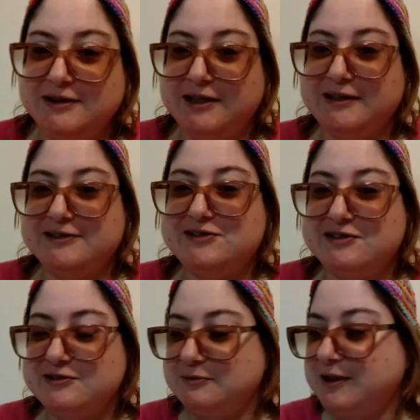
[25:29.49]
And that's
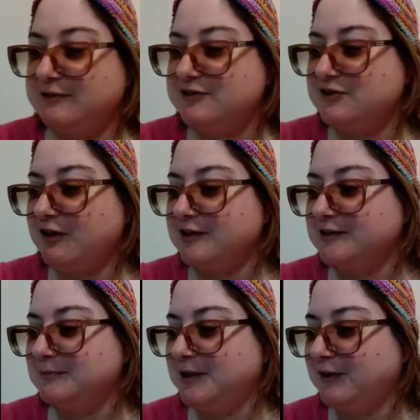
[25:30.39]
just what I was
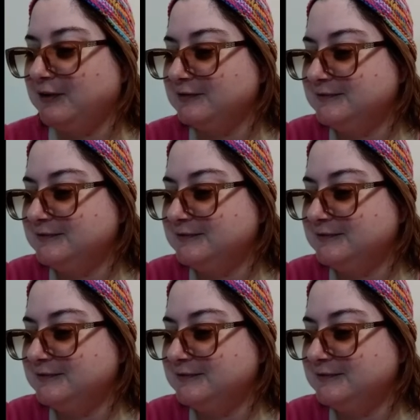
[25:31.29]
talking about.